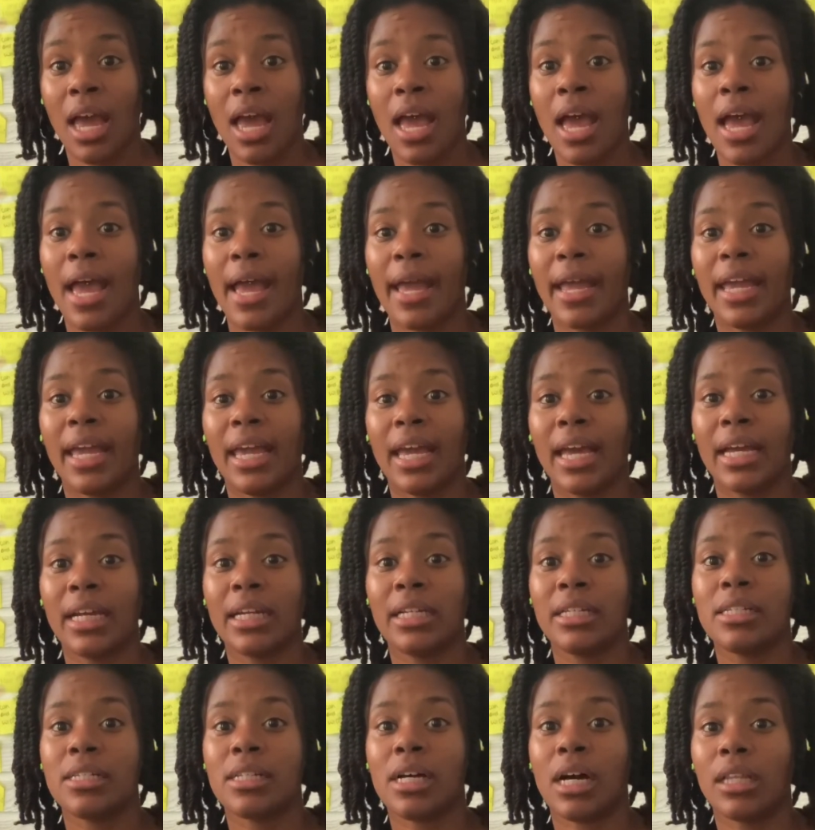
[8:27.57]

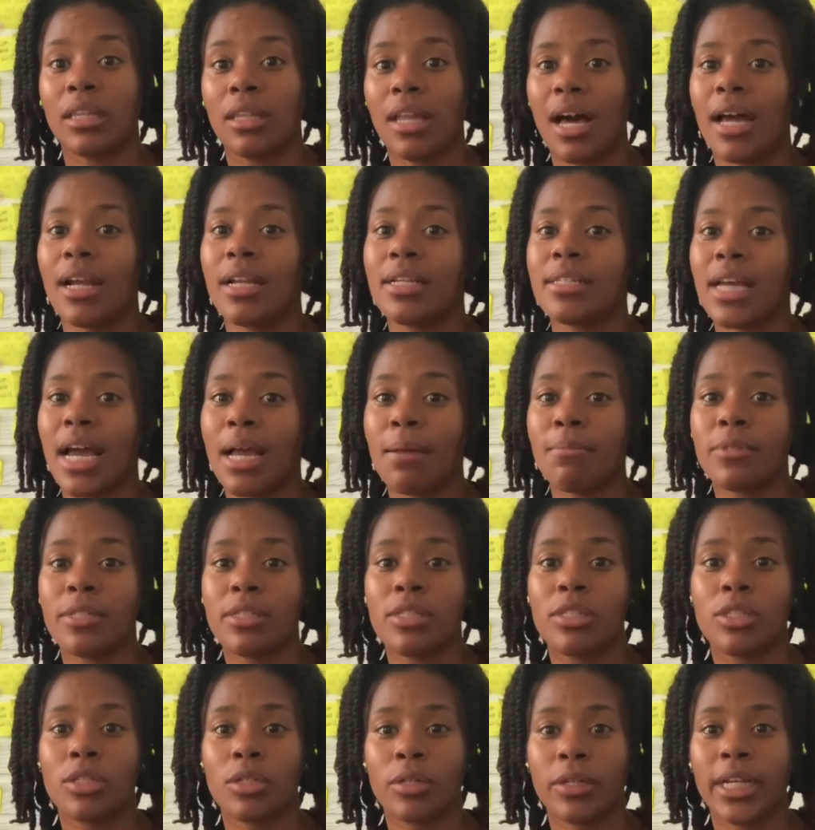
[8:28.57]
and a lot of times it's
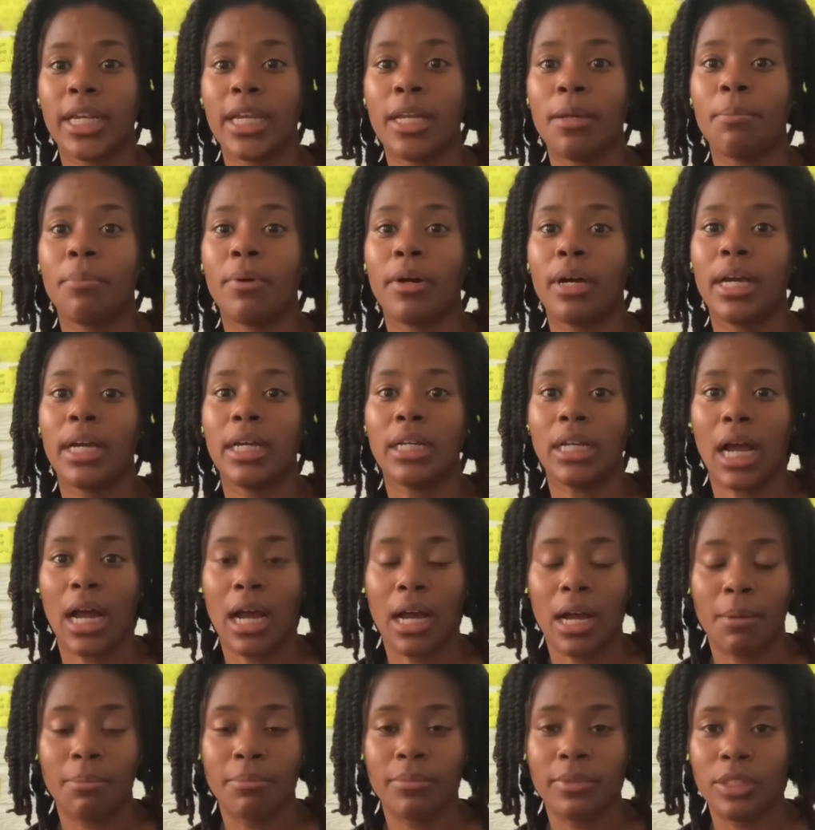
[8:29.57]
3, but
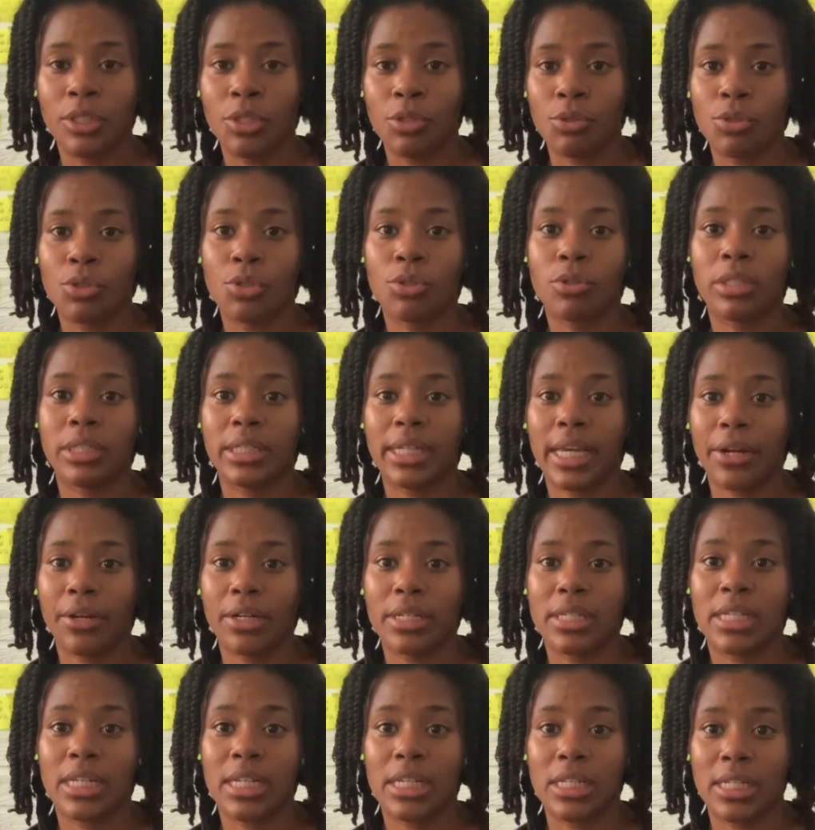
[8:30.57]
I'm usually
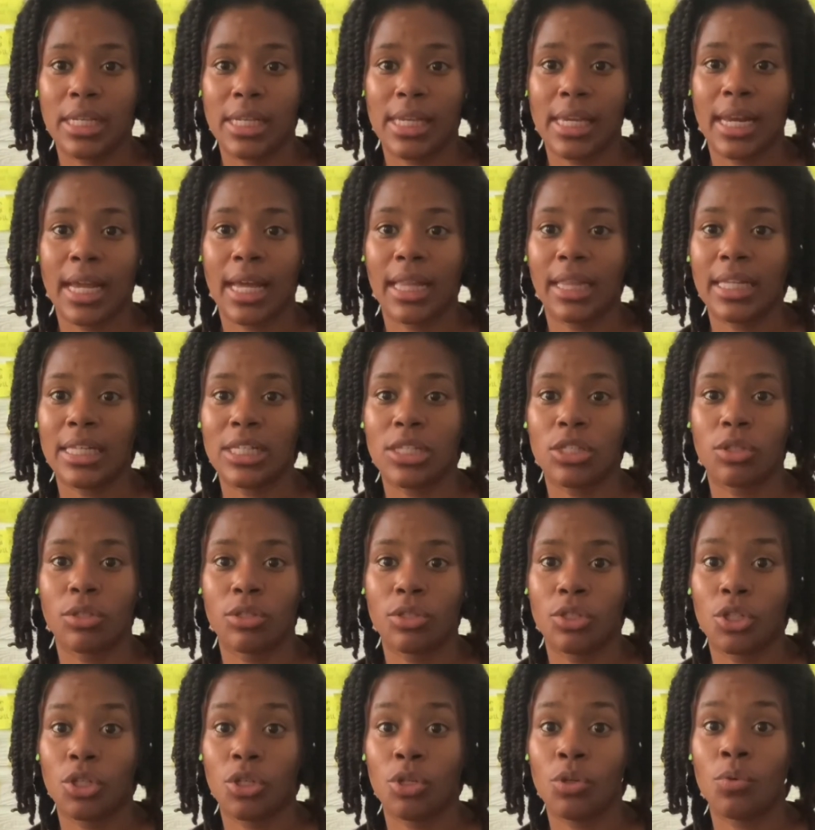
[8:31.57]
guaranteed to get at least
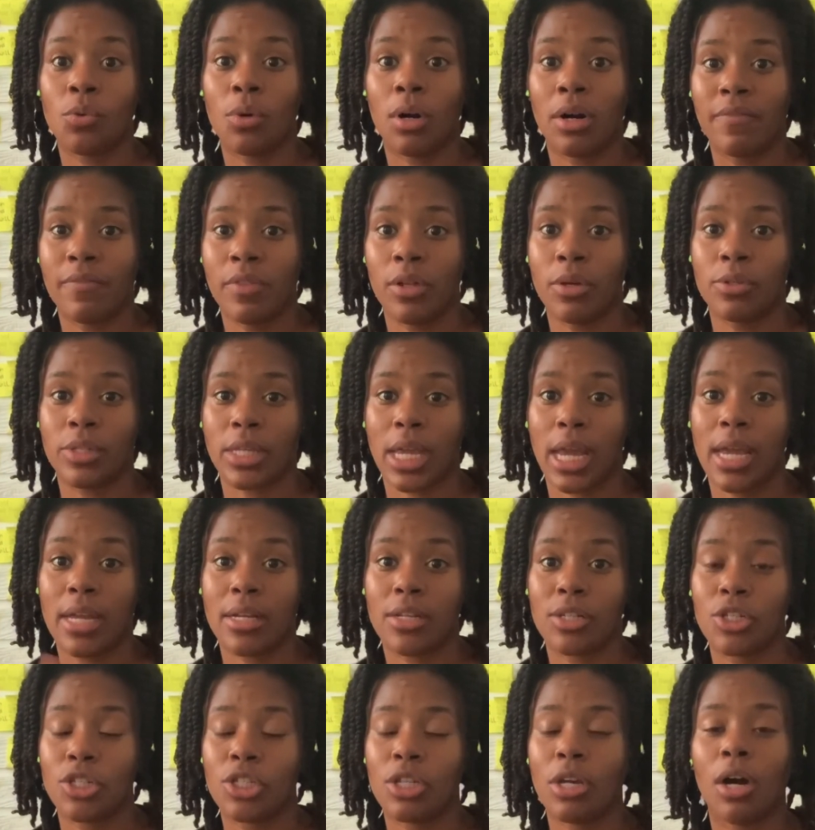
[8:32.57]
2 of those in.
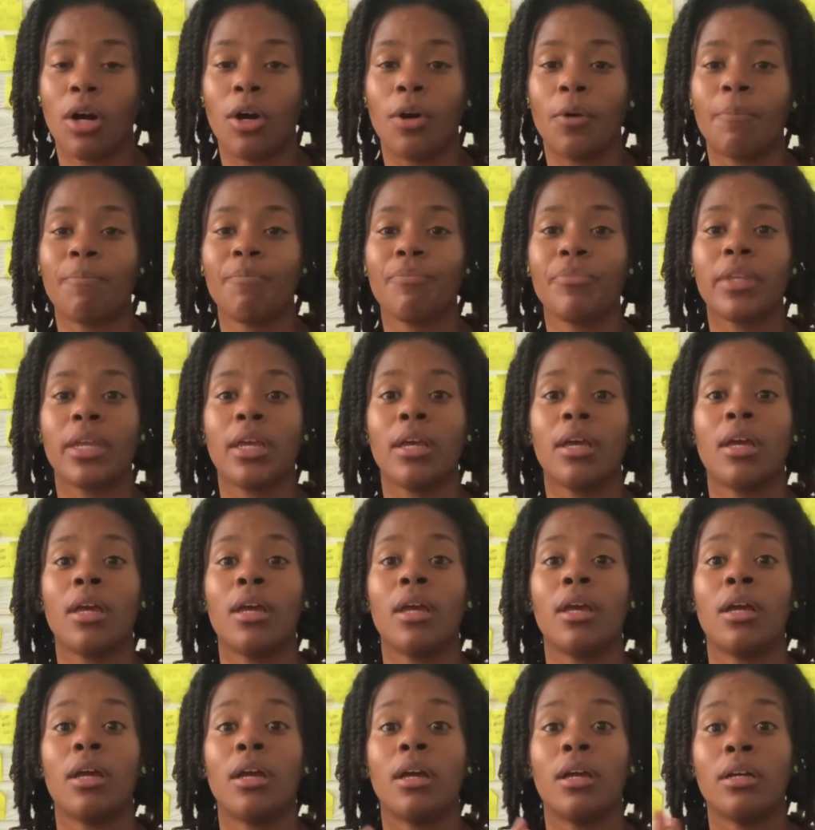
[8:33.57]
So
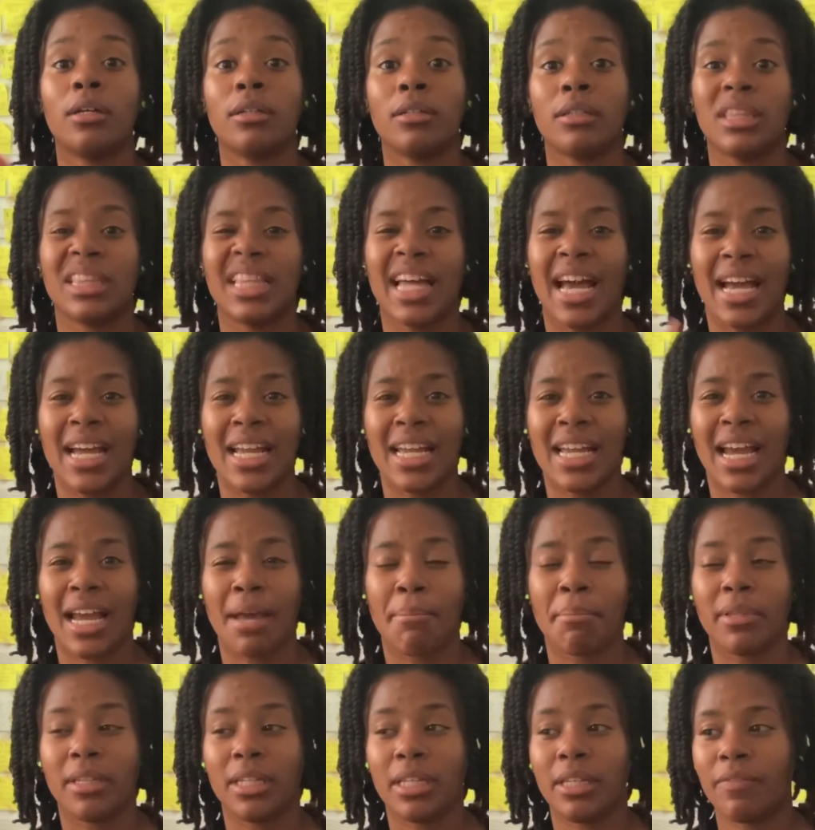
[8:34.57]
that, I
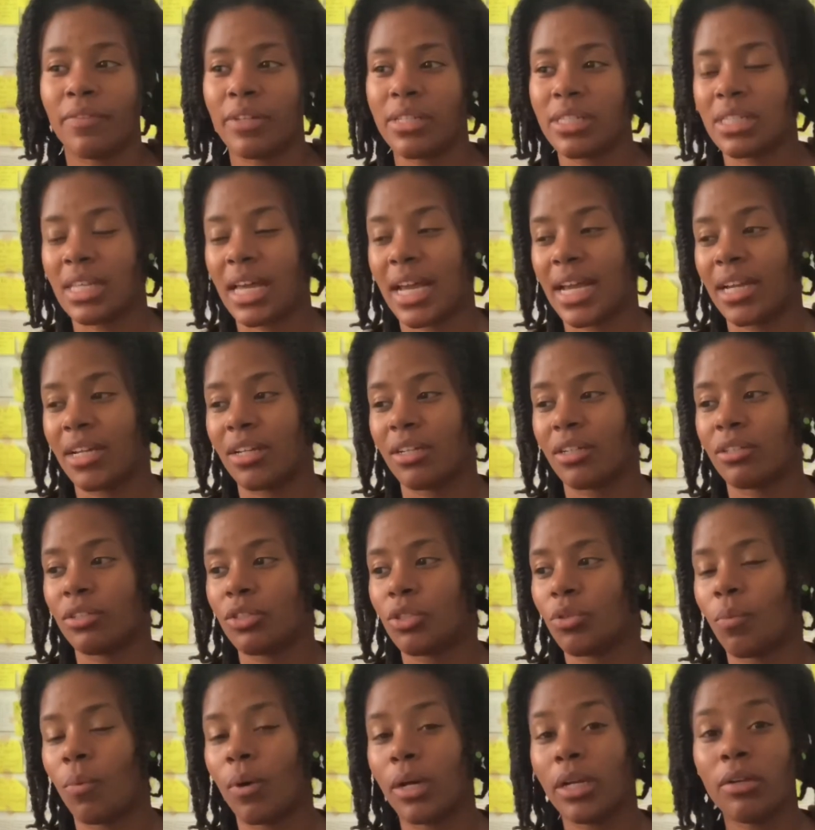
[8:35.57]
believe, is like
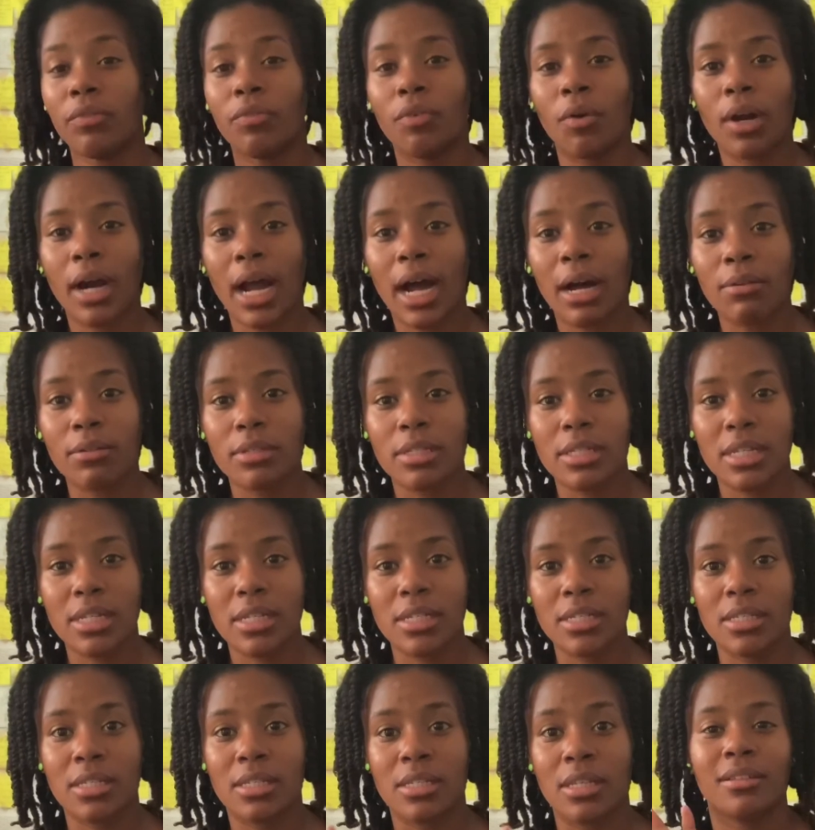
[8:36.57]
24
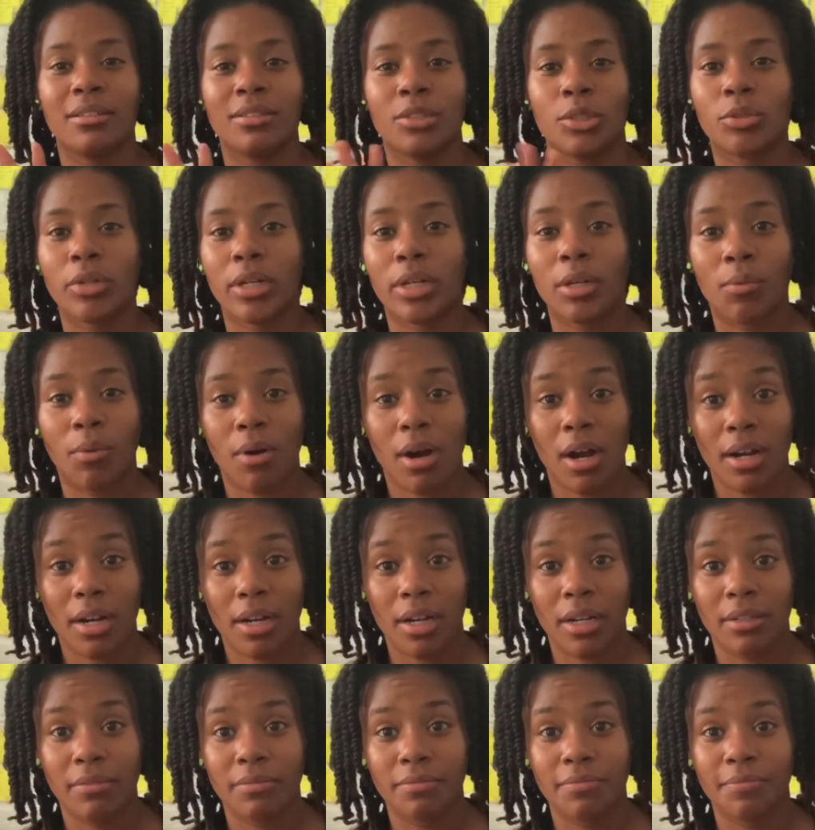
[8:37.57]
ounces. Drink
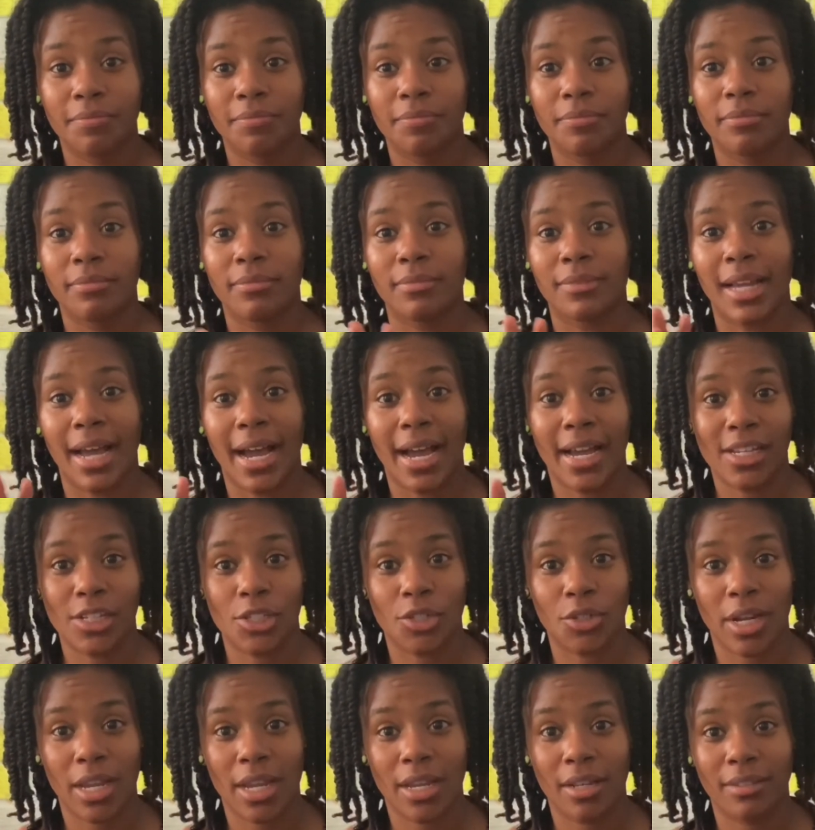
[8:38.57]
water,
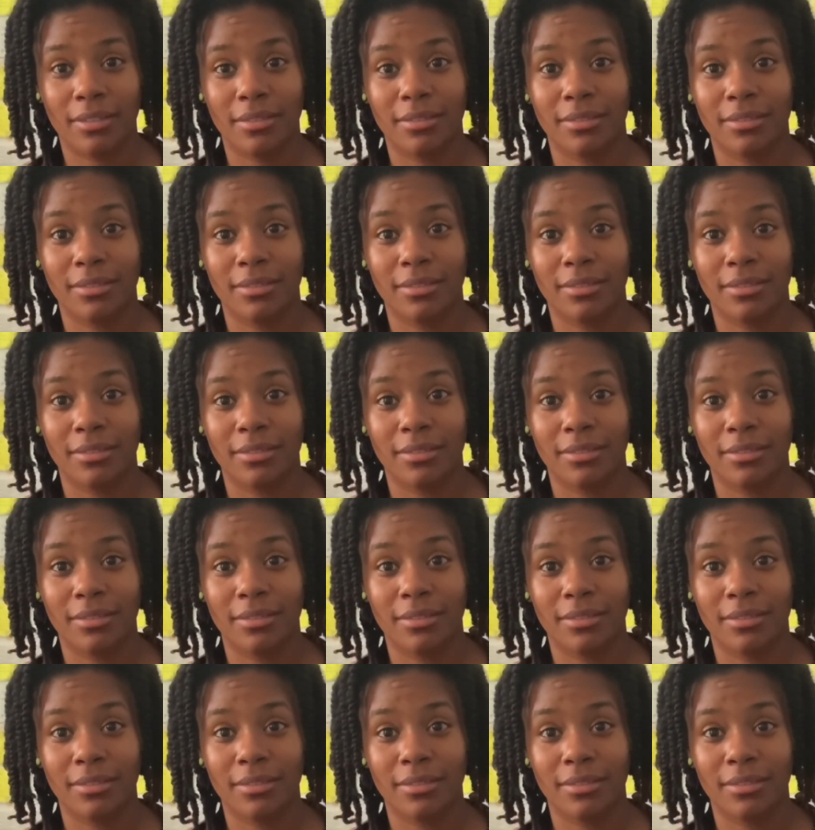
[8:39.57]
hydrate.